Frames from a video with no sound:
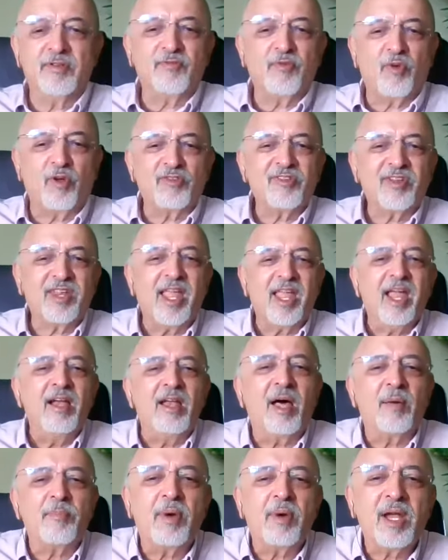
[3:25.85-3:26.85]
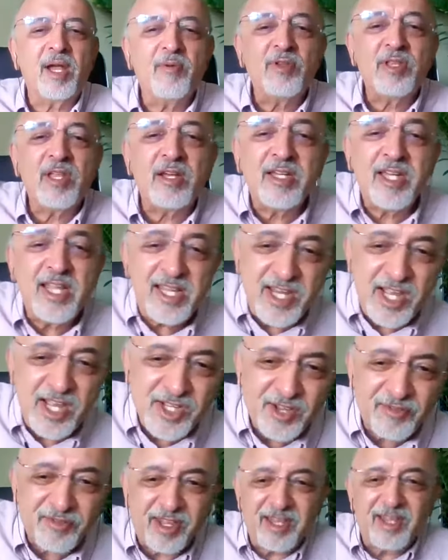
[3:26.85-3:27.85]
was scaled up. But he was a
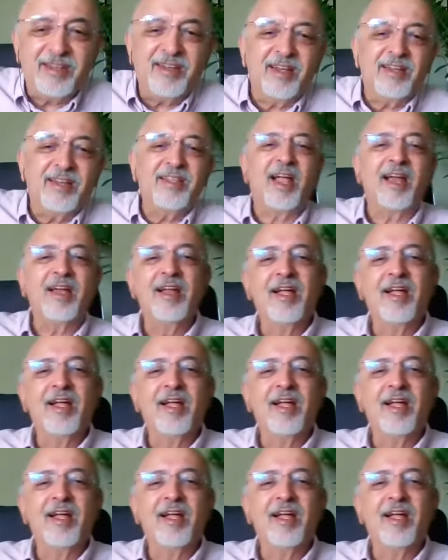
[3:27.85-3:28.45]
teenager when he did that.